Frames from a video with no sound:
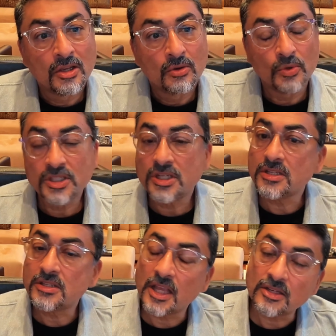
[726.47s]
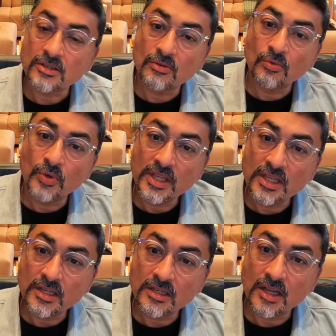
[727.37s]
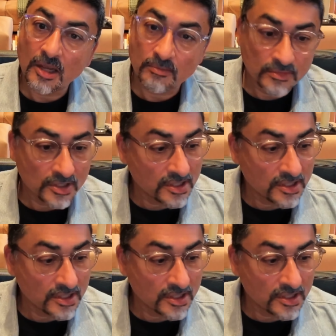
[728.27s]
which is that we can come to